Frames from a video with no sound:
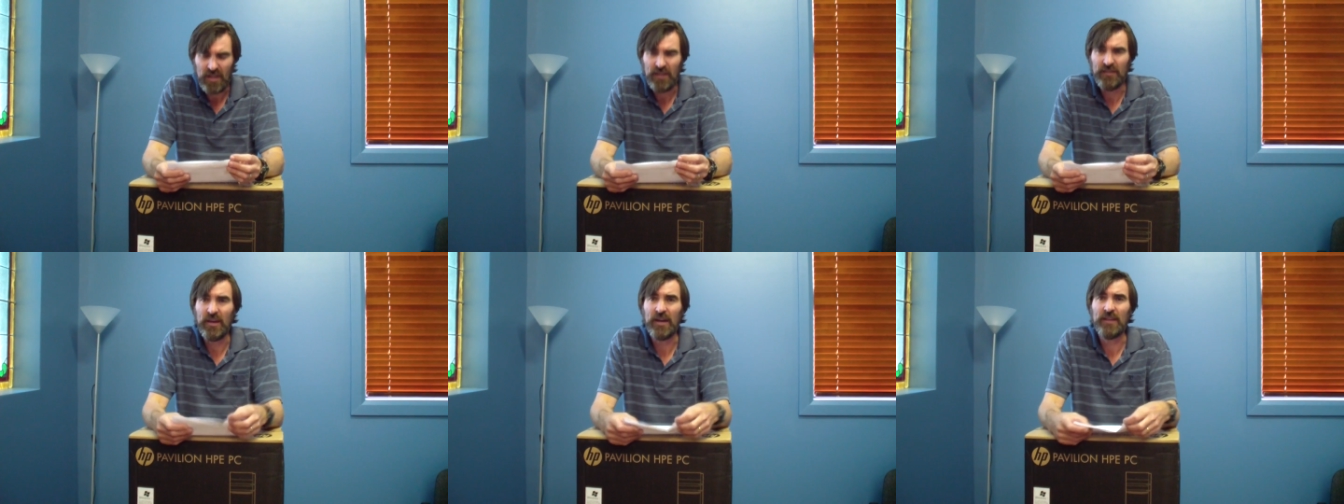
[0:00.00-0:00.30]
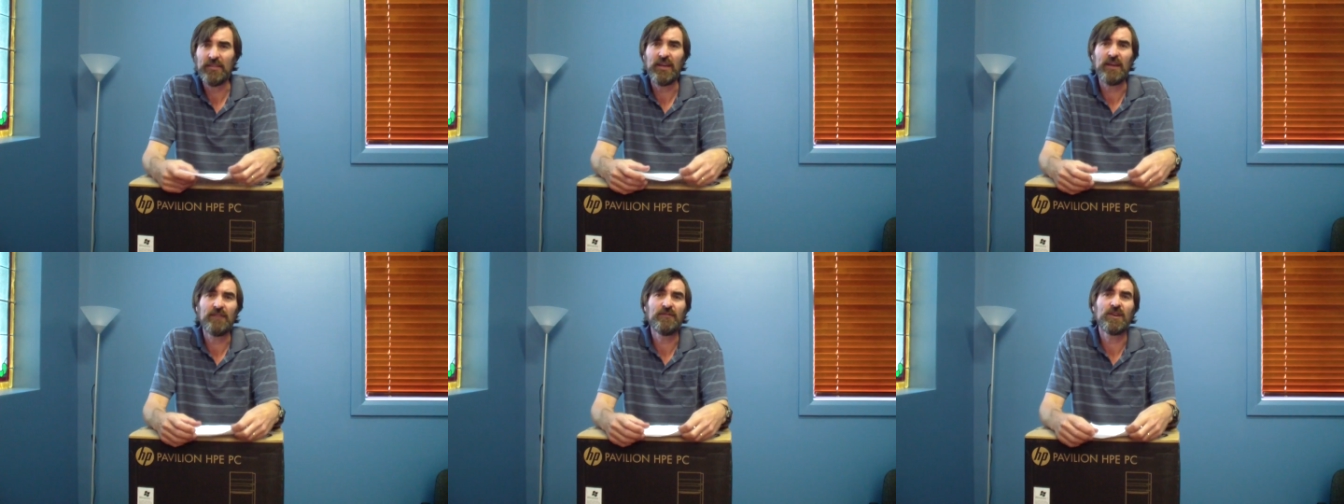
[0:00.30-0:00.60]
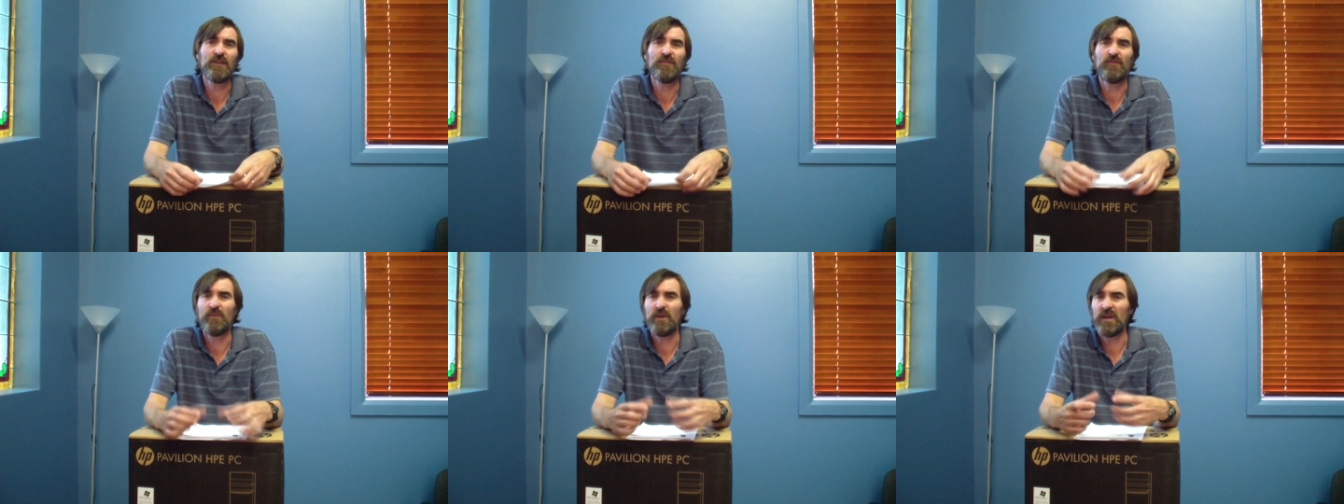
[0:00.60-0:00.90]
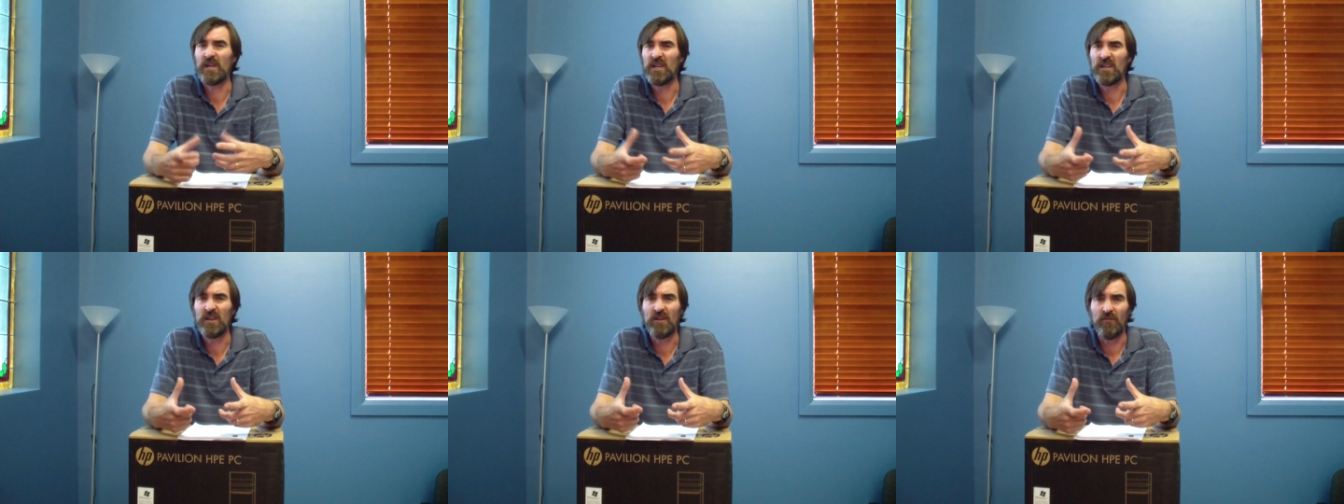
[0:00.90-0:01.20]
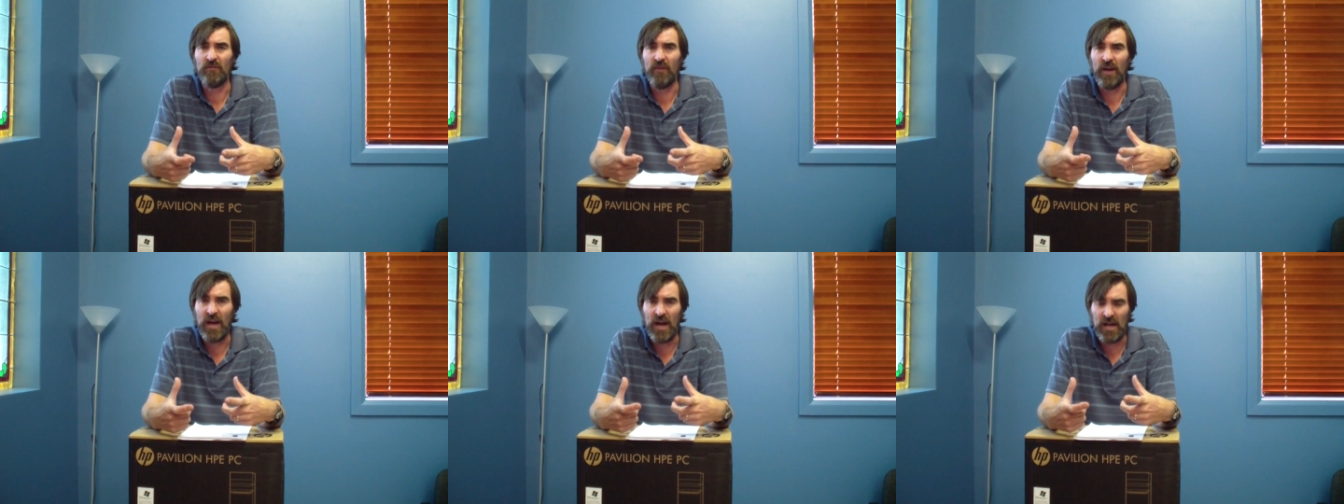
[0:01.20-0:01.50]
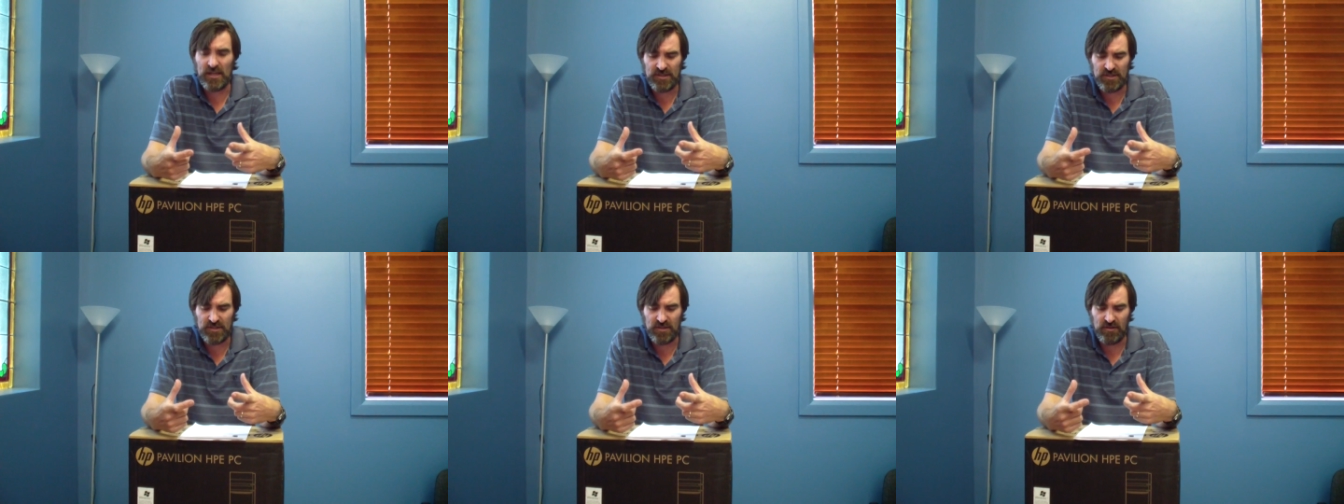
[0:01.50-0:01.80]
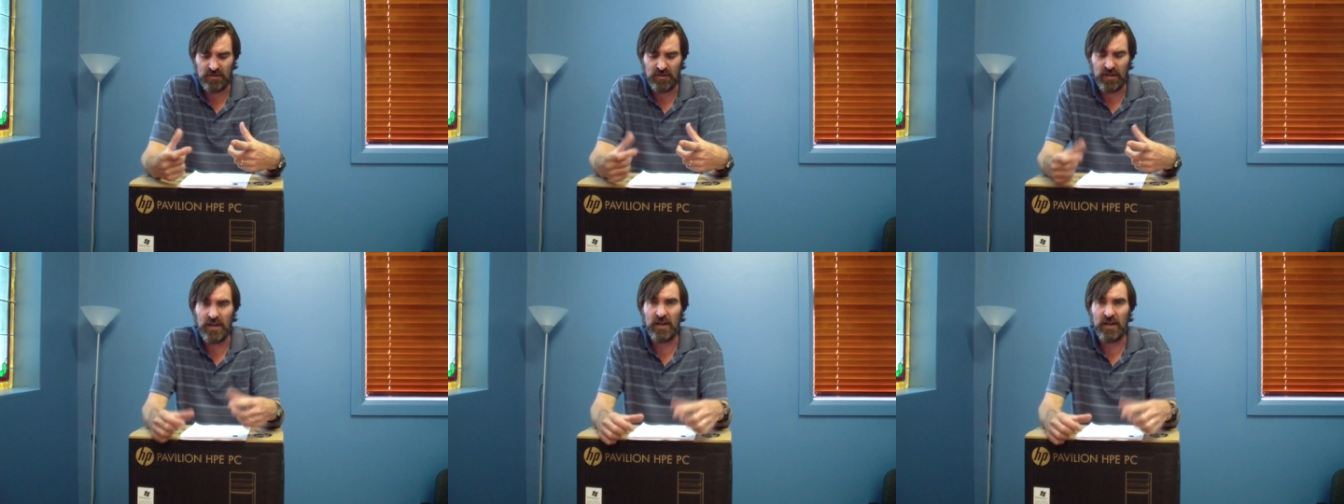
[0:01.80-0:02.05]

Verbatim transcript: that they've given me a little voucher,